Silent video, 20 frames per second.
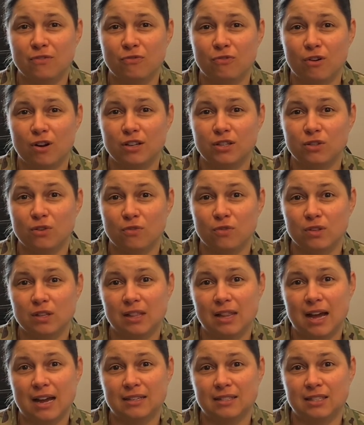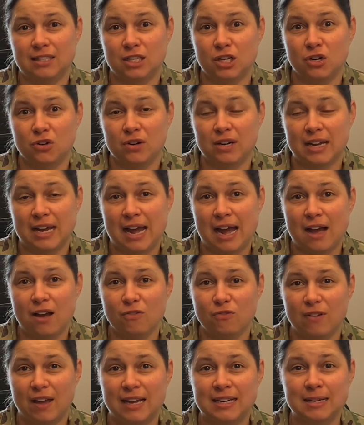Tech Sergeant Mills, I just wanted to
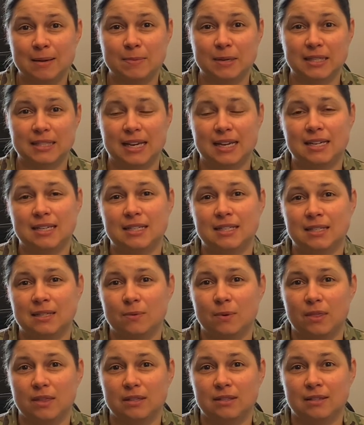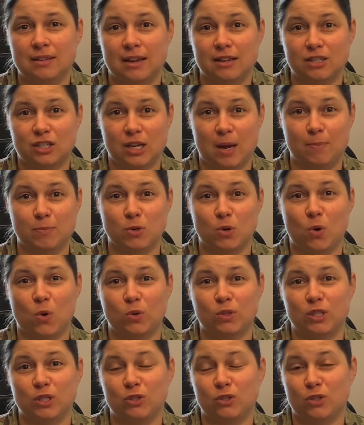say congratulations on your well-deserved
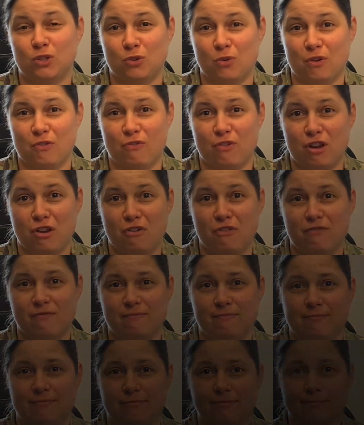promotion. I'm very